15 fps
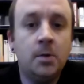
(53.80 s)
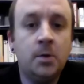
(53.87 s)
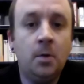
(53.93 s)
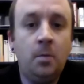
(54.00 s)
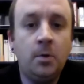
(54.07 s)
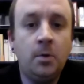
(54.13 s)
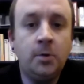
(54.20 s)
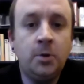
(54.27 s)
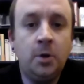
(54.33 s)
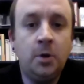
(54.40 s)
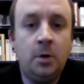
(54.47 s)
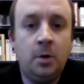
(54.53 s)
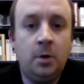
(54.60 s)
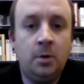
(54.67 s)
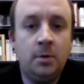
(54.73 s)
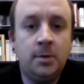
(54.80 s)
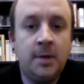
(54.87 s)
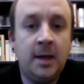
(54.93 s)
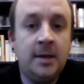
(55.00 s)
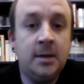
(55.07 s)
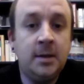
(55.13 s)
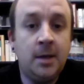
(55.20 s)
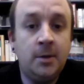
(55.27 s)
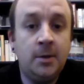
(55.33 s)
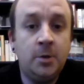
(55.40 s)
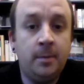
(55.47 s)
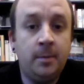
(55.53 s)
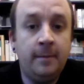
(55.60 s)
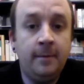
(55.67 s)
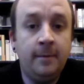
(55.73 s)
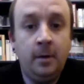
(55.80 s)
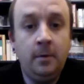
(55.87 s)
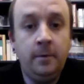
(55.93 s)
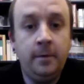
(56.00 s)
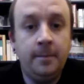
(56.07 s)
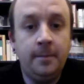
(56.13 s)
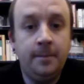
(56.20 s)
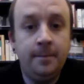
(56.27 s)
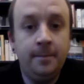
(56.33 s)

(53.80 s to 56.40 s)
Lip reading: So what does your day-to-day job involve?